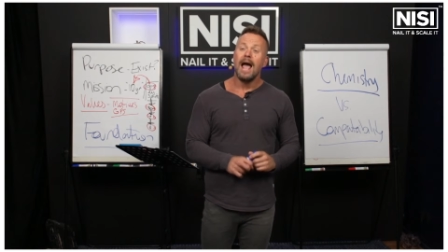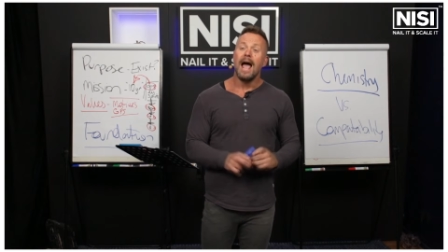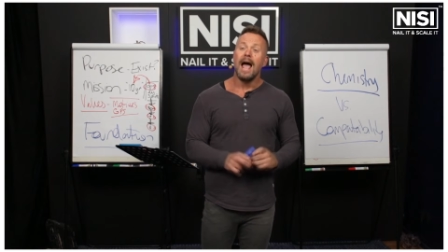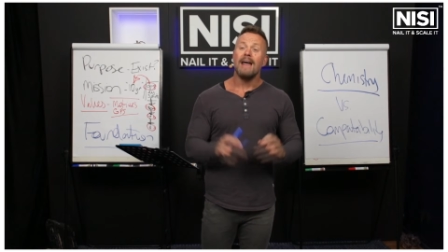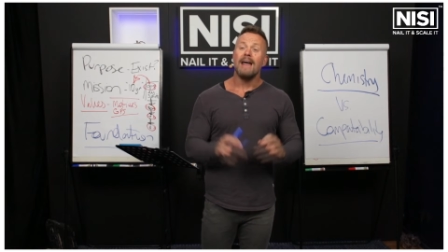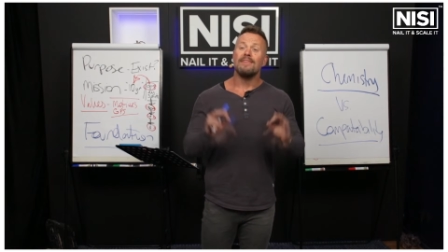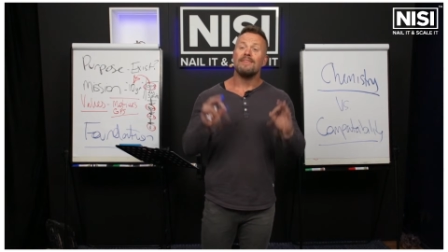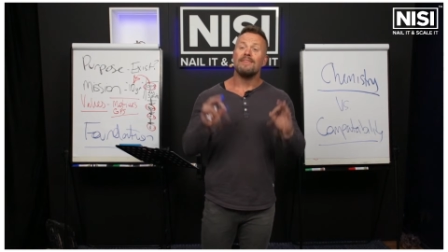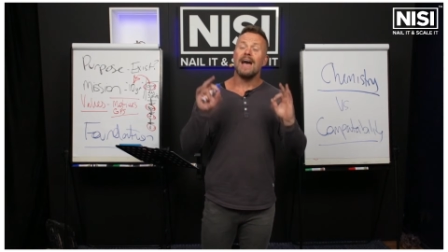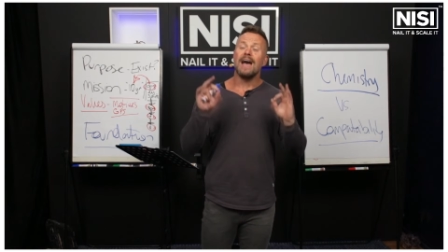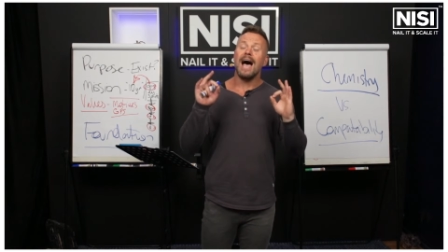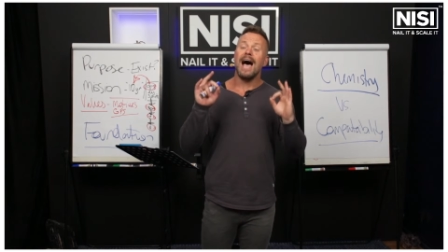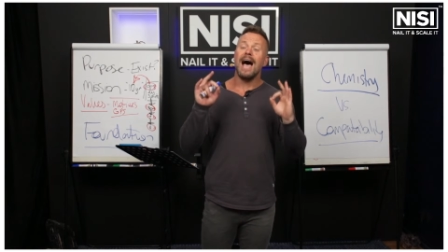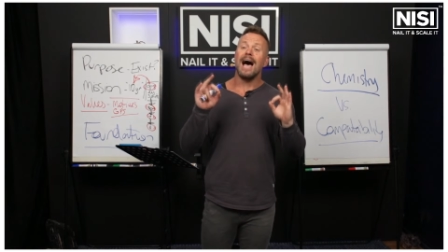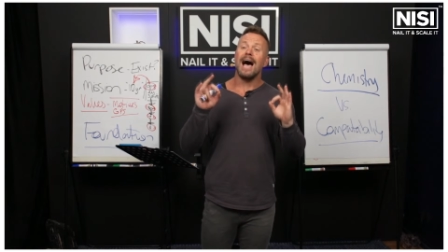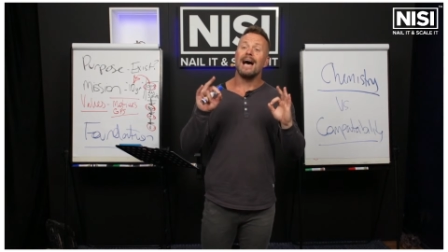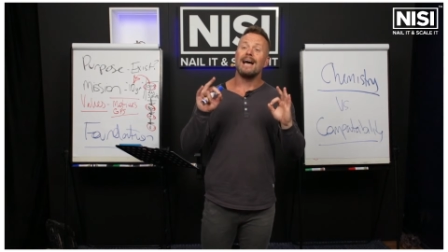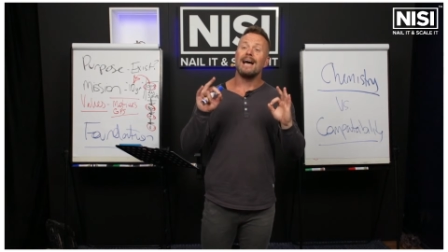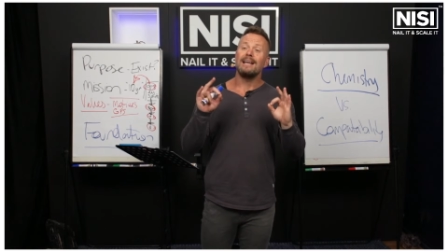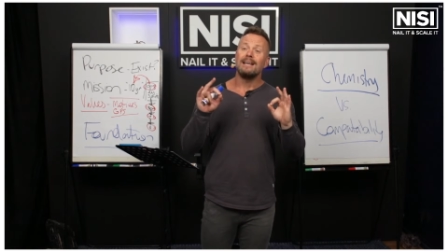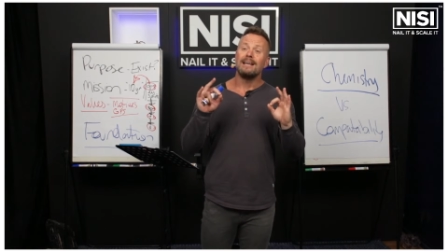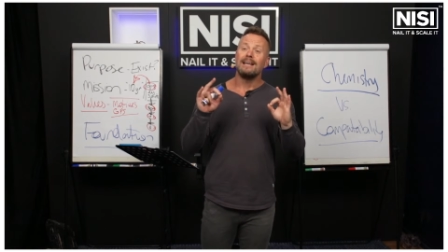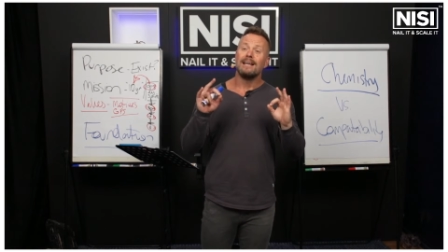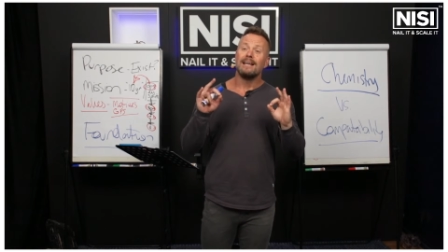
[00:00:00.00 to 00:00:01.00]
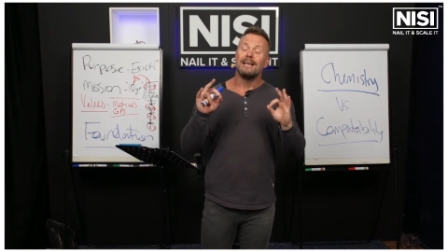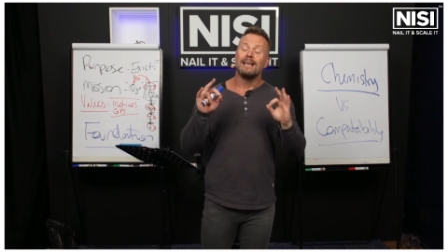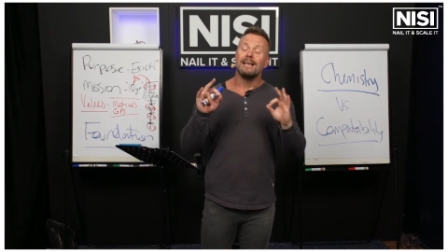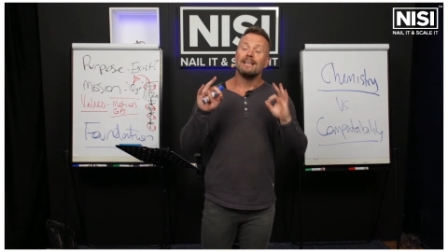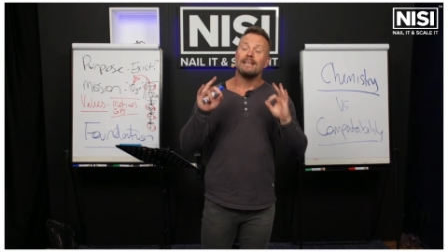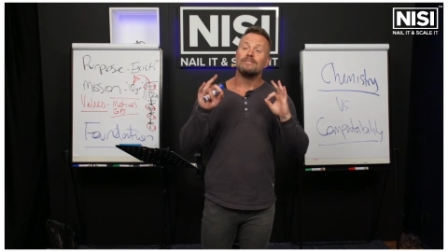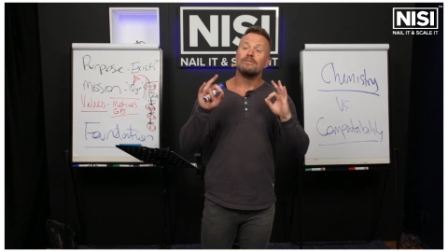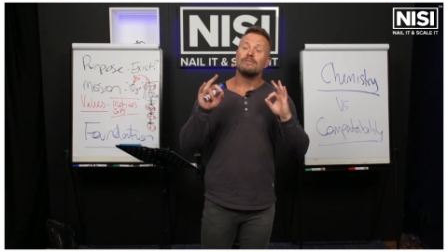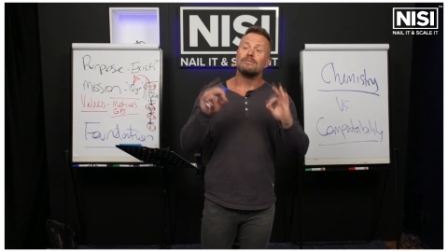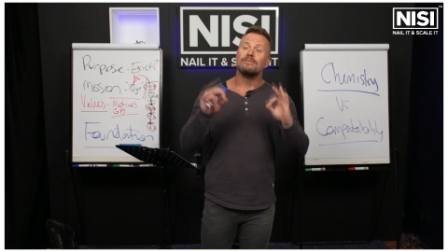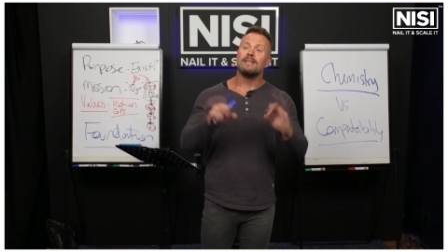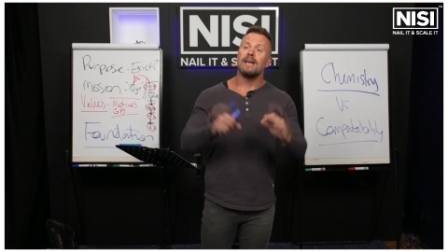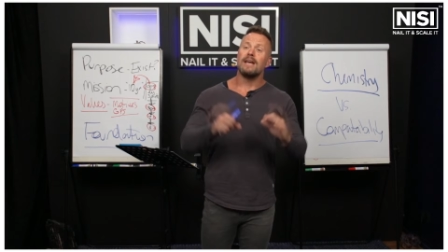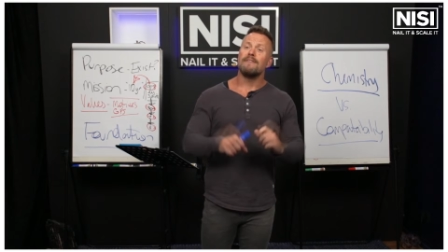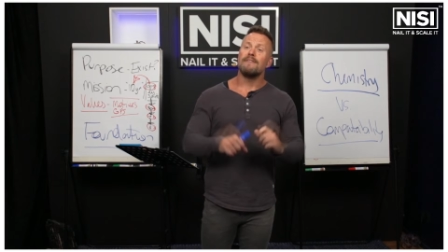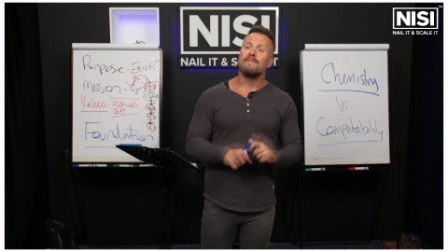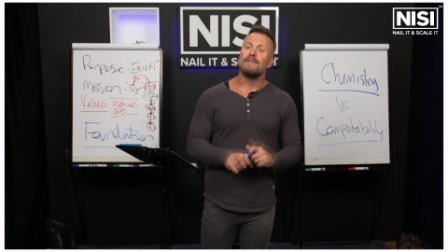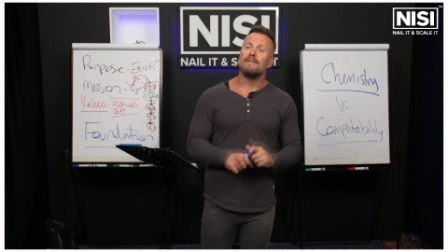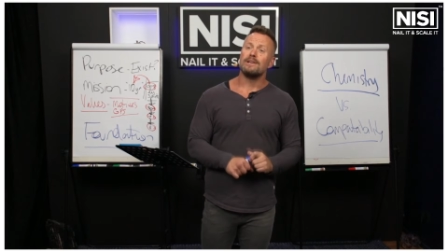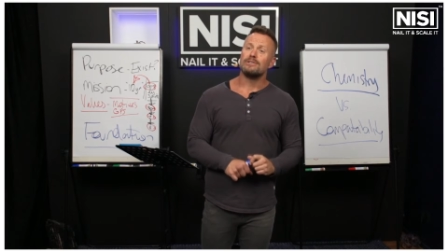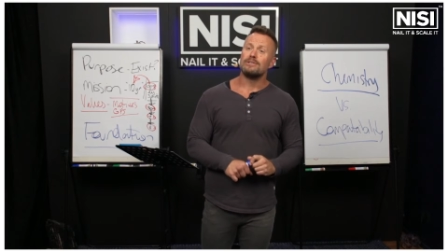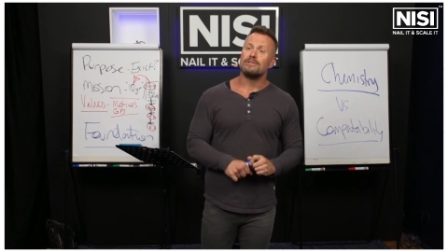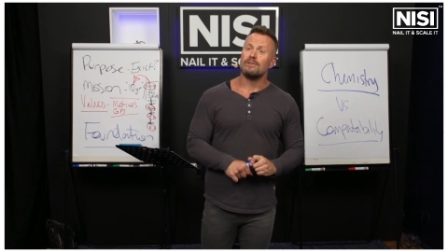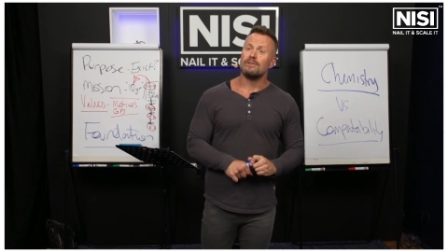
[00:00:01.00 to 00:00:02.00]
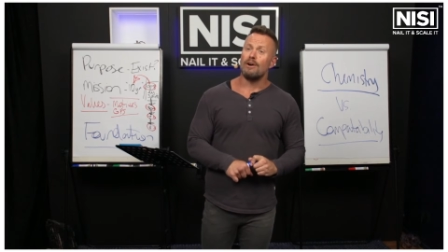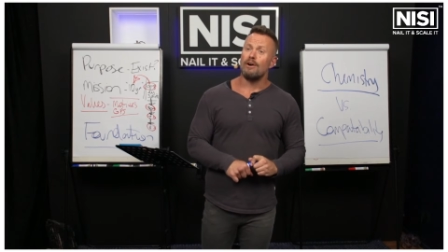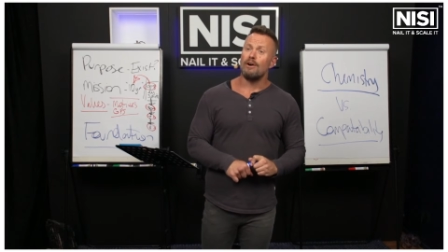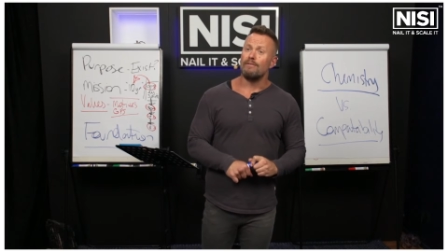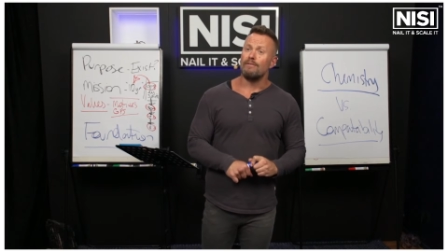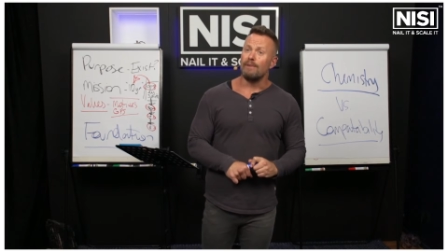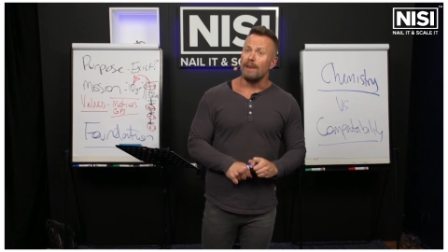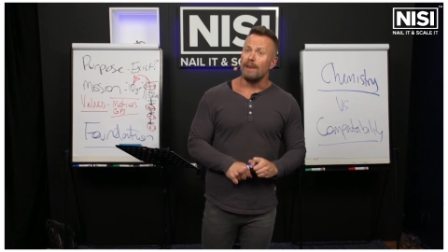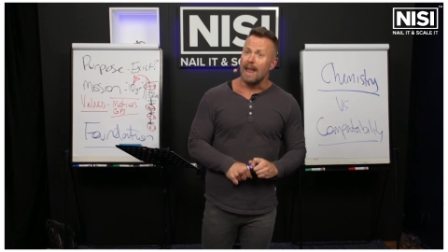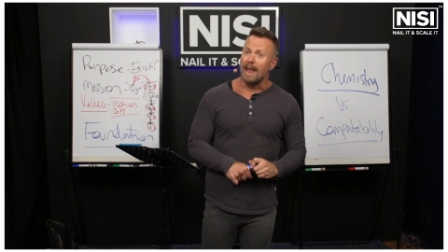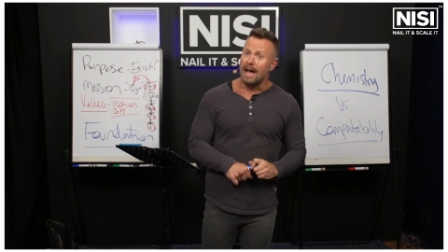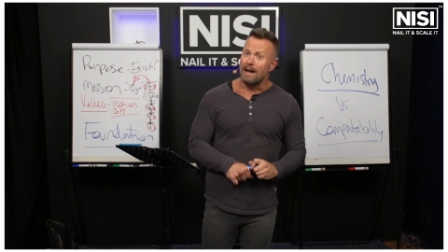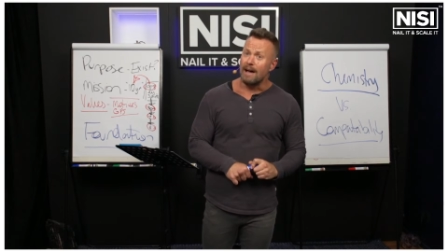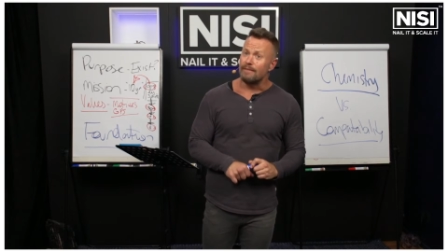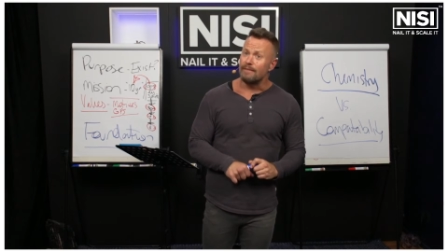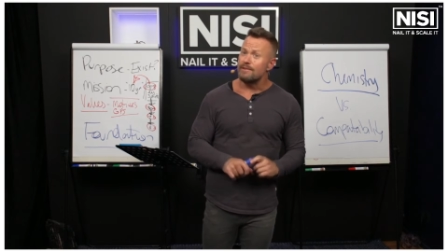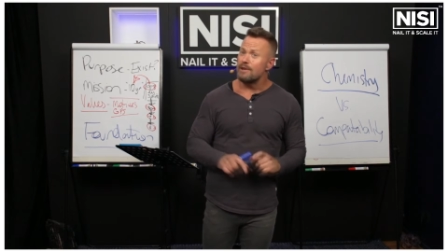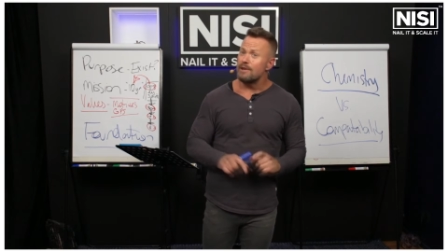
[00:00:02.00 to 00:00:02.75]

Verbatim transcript: and that is your definition of love,